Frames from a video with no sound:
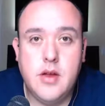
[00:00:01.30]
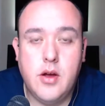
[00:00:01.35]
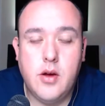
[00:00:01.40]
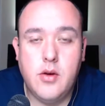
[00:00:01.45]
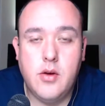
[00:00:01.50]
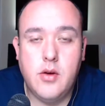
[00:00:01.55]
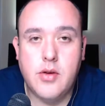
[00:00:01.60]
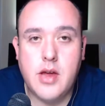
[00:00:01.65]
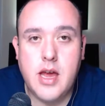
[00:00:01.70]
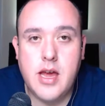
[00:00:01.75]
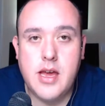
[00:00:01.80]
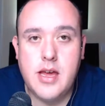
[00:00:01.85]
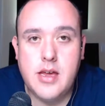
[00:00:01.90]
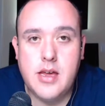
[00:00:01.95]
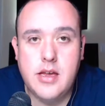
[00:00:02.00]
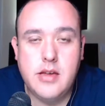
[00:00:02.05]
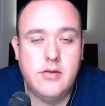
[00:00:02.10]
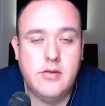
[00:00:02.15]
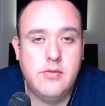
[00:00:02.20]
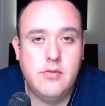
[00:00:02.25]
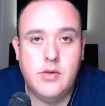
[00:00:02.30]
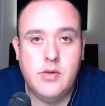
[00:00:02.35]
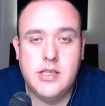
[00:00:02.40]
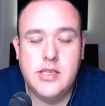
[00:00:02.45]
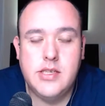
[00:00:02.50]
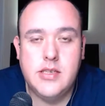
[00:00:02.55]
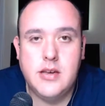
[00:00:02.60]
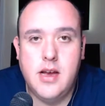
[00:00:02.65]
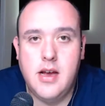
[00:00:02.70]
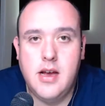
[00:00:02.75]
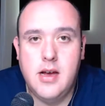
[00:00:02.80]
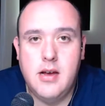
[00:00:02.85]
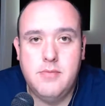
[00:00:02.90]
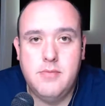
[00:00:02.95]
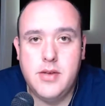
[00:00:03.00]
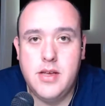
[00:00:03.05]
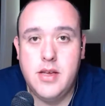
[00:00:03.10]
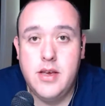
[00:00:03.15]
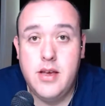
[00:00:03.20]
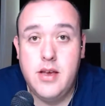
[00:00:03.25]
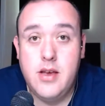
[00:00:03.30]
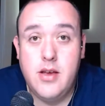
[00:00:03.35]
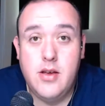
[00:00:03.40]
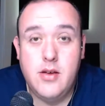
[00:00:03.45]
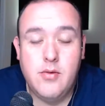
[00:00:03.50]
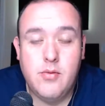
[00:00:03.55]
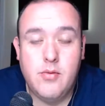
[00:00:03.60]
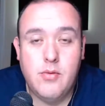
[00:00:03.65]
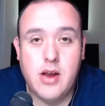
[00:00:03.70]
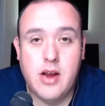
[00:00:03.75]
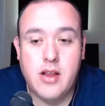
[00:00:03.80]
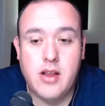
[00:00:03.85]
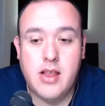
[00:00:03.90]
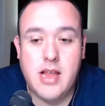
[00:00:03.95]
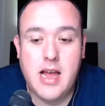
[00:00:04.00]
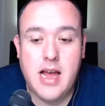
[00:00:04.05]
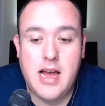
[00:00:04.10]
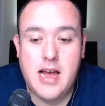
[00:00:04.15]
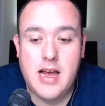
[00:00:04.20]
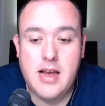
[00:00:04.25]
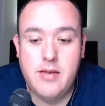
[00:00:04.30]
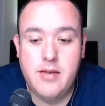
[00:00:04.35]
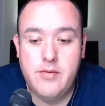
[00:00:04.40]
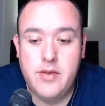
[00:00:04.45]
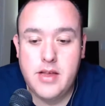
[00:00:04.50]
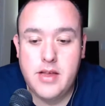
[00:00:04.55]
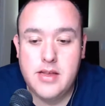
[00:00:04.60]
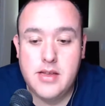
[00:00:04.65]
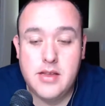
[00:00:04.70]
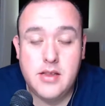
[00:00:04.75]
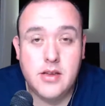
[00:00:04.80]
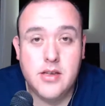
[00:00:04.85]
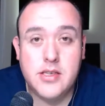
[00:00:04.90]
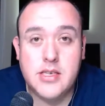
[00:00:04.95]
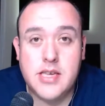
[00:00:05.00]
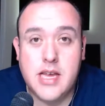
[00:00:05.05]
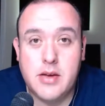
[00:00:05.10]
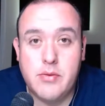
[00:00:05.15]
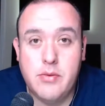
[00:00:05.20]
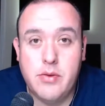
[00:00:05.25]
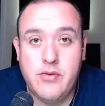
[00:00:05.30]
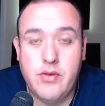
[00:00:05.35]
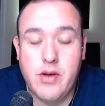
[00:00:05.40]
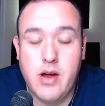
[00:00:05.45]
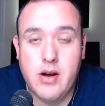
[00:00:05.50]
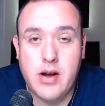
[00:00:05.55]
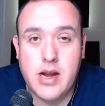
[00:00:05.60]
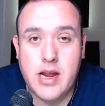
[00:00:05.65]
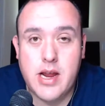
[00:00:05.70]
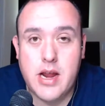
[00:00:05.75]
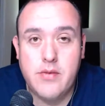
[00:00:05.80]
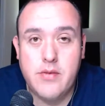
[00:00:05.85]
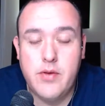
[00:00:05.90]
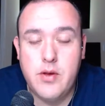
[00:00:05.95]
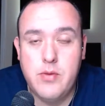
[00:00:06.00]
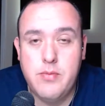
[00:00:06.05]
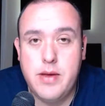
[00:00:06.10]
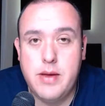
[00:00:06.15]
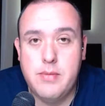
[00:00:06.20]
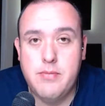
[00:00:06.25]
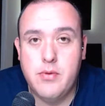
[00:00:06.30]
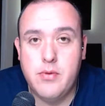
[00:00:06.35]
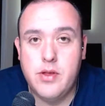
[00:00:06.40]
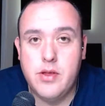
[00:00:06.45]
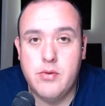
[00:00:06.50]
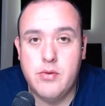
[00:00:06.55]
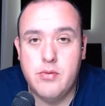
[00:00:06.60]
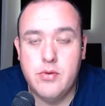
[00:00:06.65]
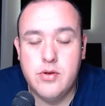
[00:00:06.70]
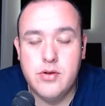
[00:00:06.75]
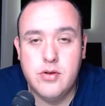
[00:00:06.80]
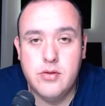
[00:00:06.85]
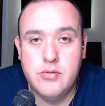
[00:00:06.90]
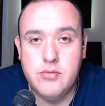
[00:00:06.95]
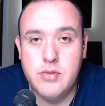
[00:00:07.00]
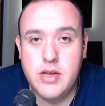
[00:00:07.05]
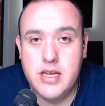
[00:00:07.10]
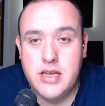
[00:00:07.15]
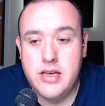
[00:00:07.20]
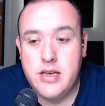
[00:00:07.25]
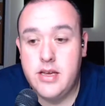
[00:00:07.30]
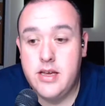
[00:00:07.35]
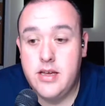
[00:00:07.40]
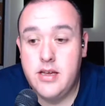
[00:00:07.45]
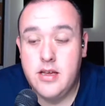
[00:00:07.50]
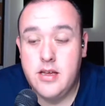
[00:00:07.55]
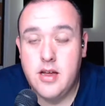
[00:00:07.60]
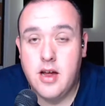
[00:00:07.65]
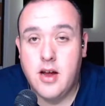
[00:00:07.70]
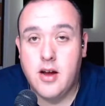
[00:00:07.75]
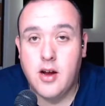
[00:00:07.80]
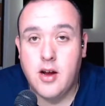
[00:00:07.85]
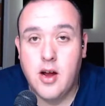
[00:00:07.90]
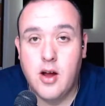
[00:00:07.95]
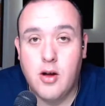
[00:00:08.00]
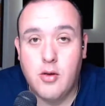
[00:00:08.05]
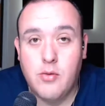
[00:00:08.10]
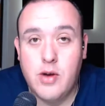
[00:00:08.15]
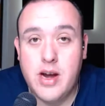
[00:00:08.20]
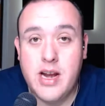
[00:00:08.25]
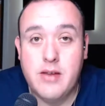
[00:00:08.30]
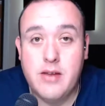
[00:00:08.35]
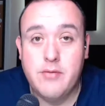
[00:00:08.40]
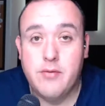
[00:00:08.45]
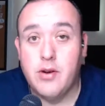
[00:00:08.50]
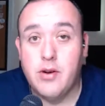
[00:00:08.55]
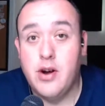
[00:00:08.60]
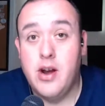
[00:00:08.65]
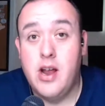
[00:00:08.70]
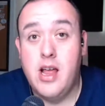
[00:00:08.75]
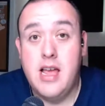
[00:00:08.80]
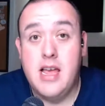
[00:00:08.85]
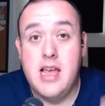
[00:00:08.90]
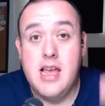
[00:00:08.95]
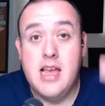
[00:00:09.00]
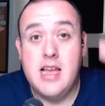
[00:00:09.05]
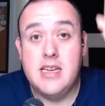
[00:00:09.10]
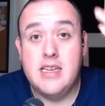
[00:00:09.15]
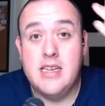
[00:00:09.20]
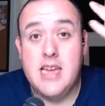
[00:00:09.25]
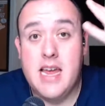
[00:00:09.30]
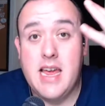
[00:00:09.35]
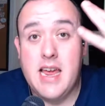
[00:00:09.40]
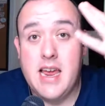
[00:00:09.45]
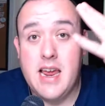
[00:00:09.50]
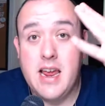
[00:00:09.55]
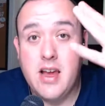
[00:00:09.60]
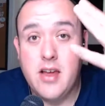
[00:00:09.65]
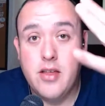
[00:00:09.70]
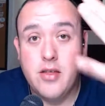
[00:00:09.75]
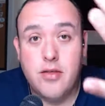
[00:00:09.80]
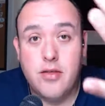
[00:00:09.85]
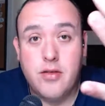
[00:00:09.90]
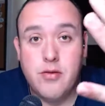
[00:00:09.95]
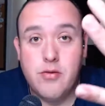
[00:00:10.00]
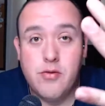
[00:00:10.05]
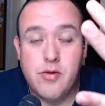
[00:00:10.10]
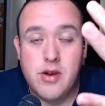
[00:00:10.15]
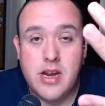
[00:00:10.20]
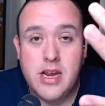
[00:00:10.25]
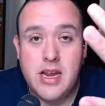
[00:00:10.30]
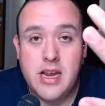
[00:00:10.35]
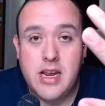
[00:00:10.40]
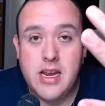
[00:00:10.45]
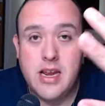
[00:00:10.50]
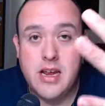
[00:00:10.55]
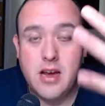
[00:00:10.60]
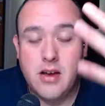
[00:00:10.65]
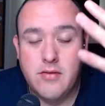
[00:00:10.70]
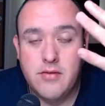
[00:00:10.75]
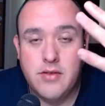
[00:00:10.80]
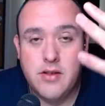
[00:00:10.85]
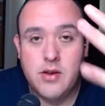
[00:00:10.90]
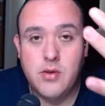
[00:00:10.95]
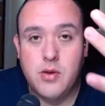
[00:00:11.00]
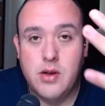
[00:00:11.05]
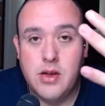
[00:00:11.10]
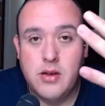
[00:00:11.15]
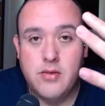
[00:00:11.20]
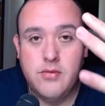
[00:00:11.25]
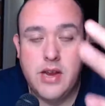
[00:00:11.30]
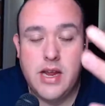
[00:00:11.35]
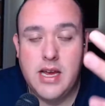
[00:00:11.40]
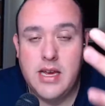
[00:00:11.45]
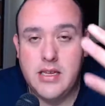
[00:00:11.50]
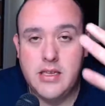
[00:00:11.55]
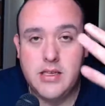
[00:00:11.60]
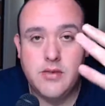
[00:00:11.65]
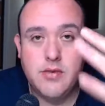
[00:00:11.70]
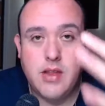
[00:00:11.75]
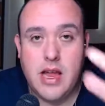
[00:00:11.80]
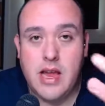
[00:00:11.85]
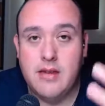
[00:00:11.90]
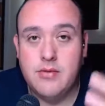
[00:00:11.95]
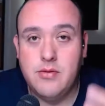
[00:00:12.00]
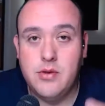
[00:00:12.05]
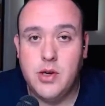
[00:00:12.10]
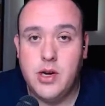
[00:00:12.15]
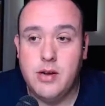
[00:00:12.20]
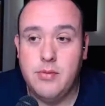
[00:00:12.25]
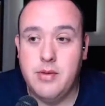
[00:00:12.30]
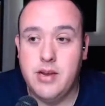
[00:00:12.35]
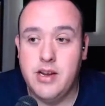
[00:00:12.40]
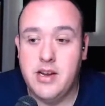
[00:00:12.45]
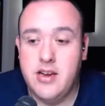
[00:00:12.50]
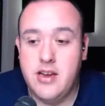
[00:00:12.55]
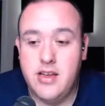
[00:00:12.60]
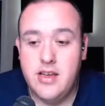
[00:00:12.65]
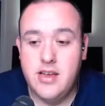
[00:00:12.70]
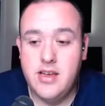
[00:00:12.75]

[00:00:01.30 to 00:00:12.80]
Okay, what's up? We are live. Looks like we've already got a few people in the room. Are y'all ready for day three of the 12 days of live streaming?